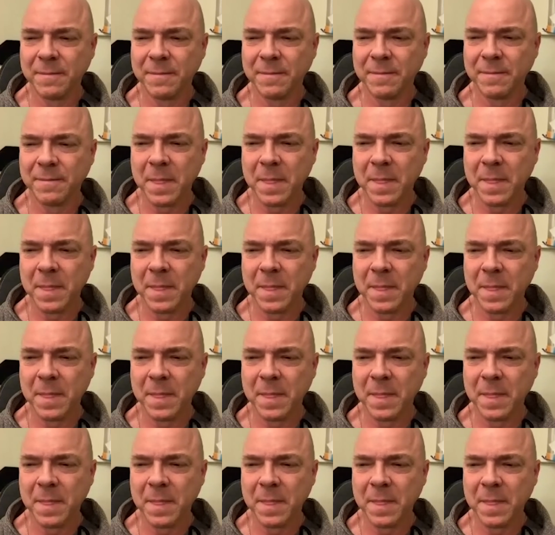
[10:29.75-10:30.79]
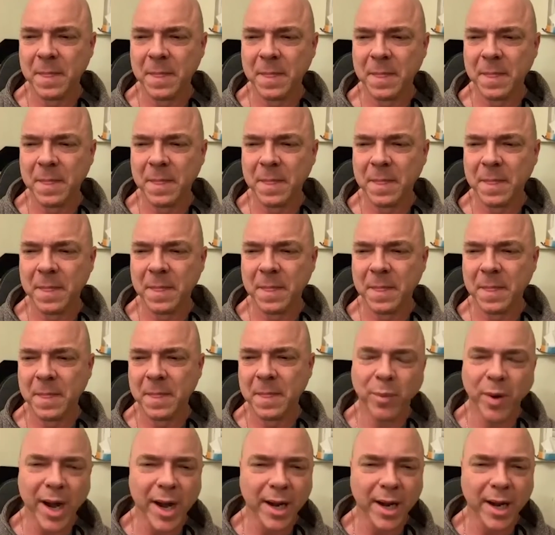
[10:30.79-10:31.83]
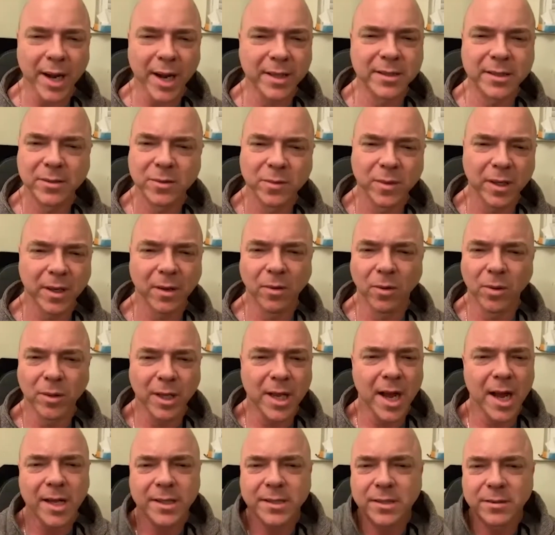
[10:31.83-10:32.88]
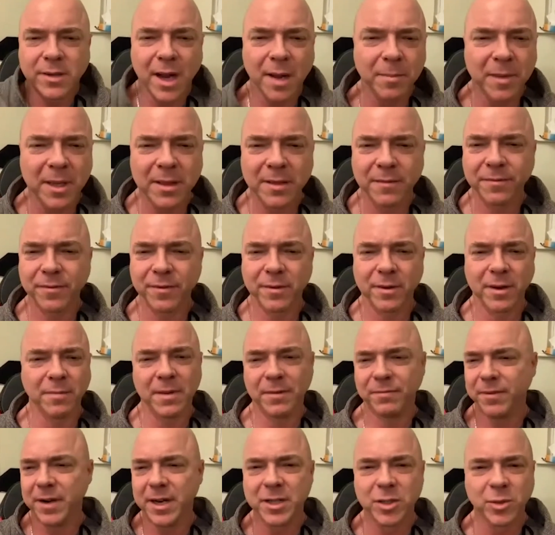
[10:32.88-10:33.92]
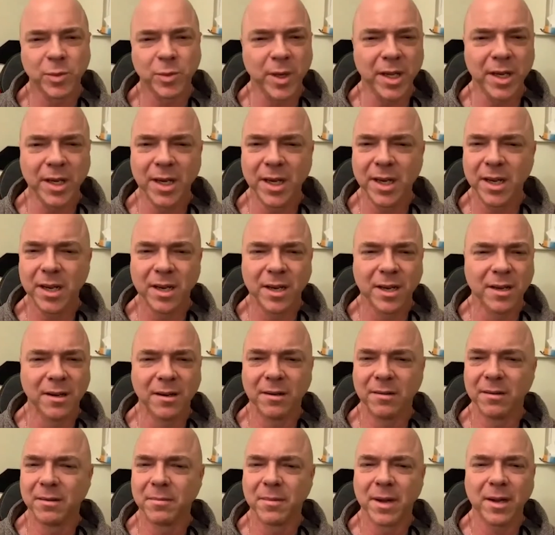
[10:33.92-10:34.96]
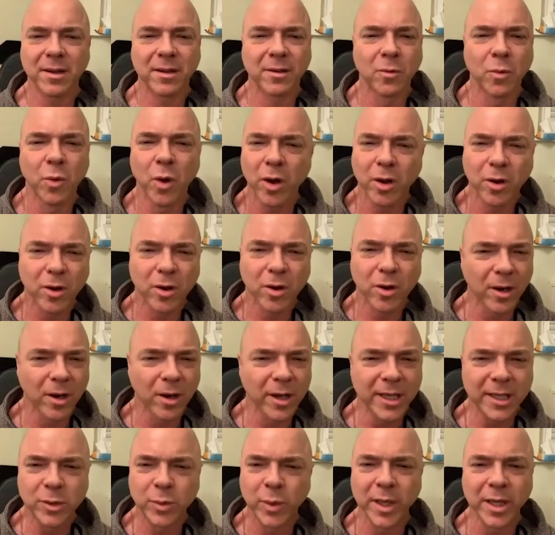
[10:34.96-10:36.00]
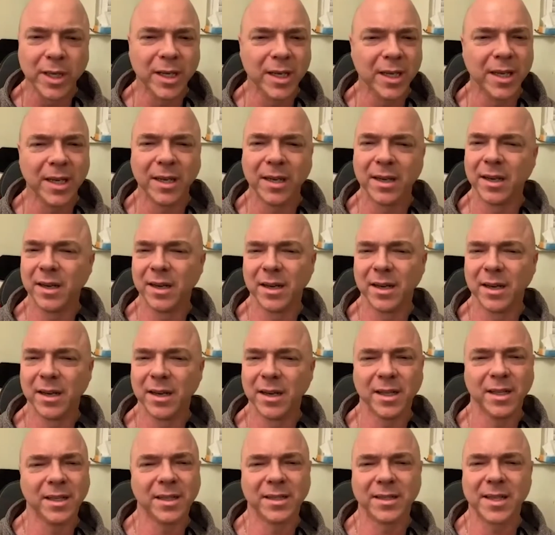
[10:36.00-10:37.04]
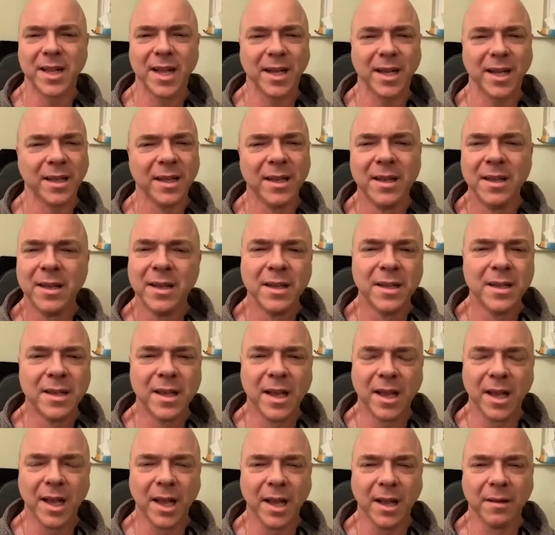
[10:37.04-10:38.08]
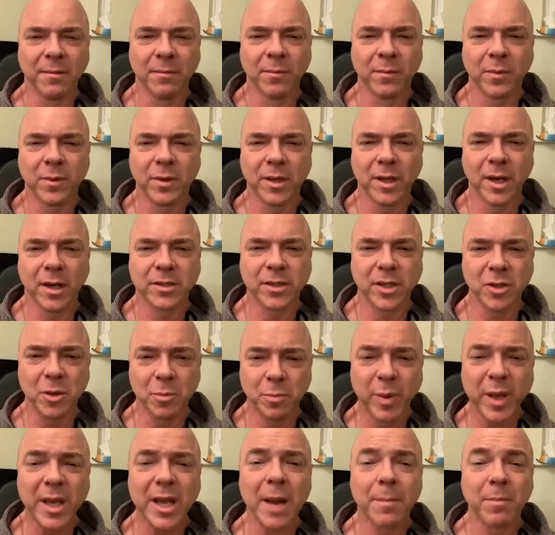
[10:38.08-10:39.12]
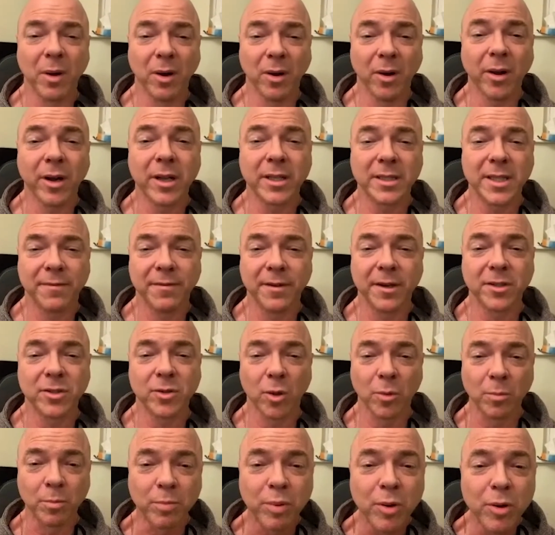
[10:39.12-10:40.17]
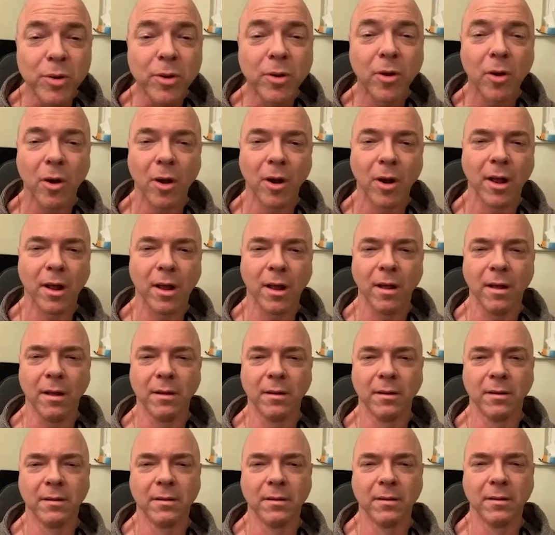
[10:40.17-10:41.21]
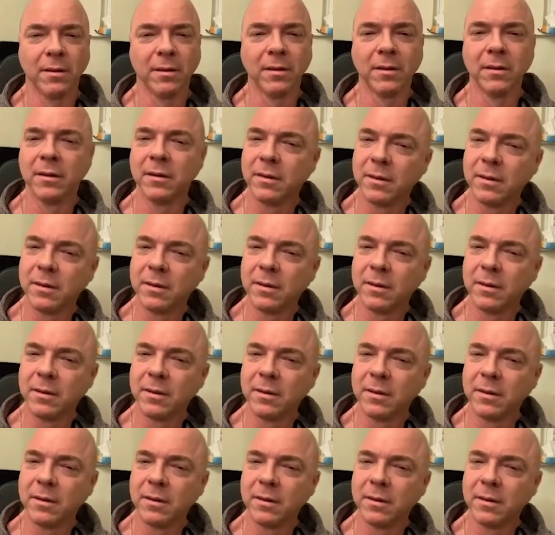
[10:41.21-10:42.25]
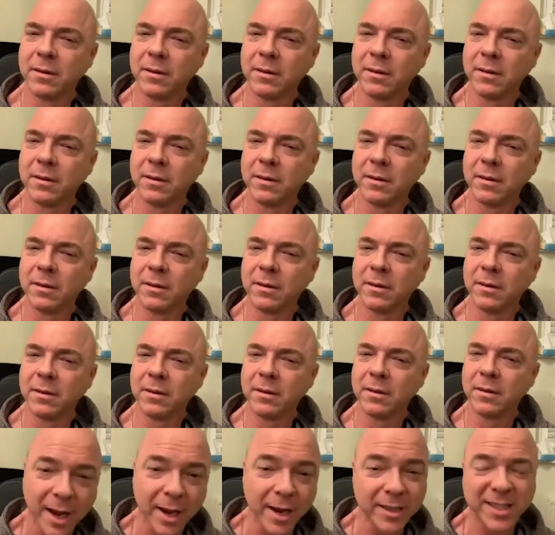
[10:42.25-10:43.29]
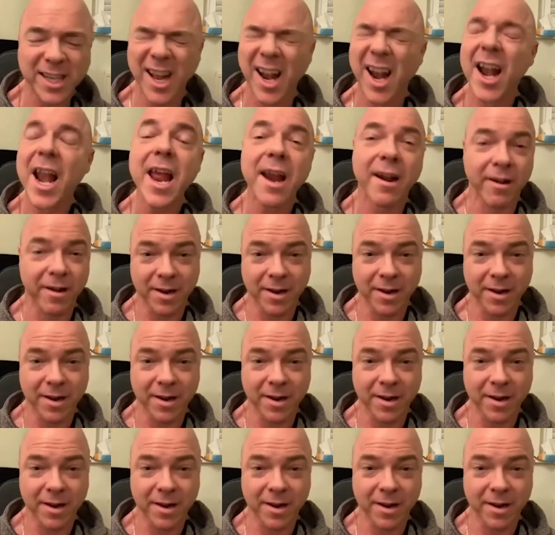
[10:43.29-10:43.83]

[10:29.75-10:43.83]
and all that time spent in my practice where all the guys around me, my friends were Indian, my work colleagues were Indian, is like, so you pick up a lot of stuff and it's all blue collar. And that's hilarious.